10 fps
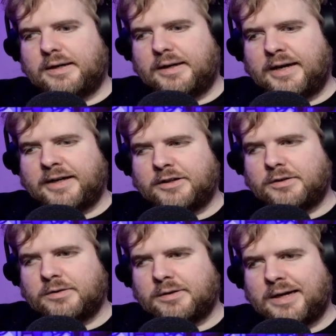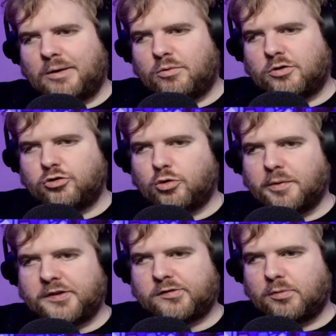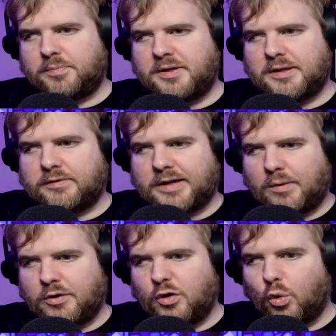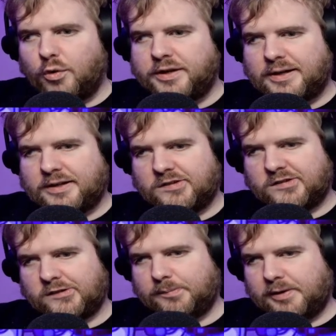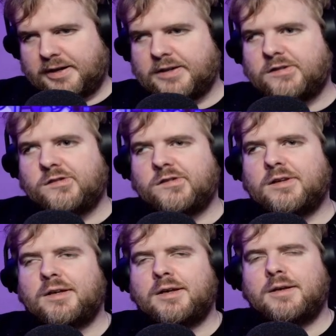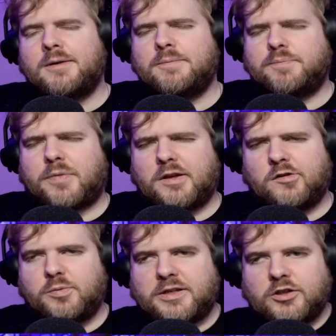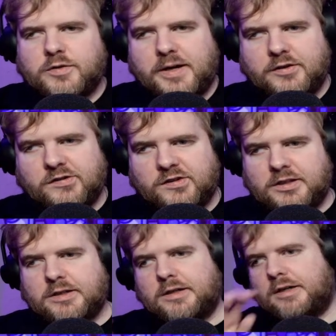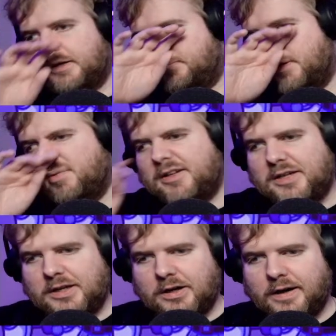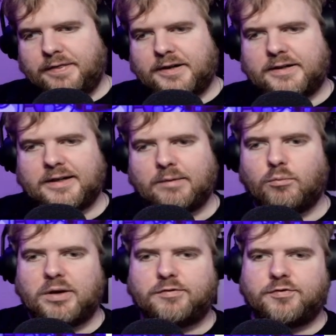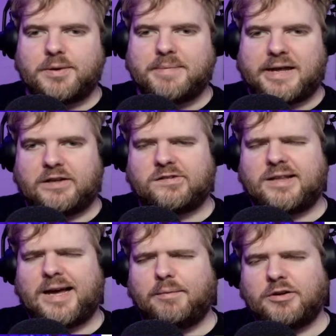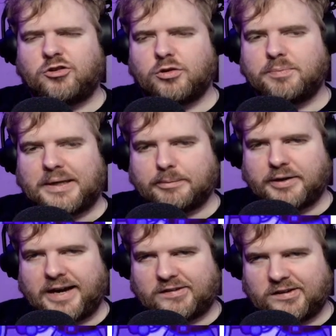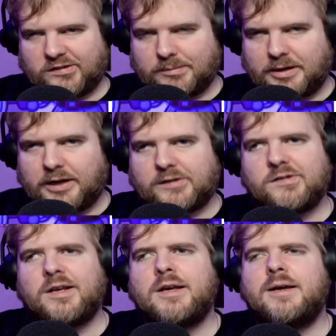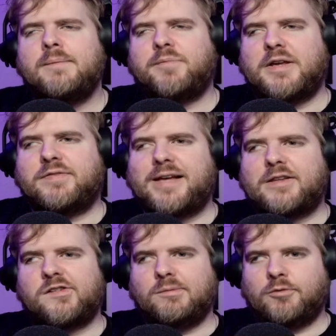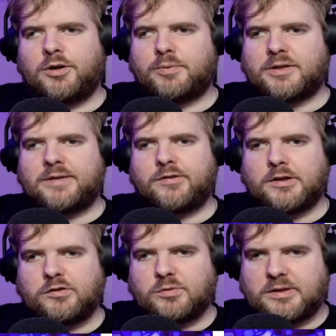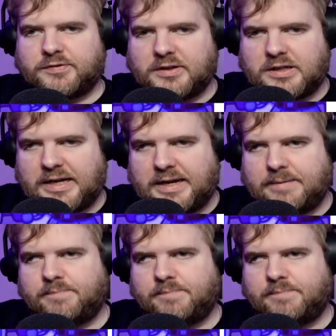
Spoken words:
and I don't know how doable this will be given how annoying this display is we can try to sneak our public key on there, and then if we manage that, we should be able to access the box. If that doesn't work, we're gonna have to go to a different day,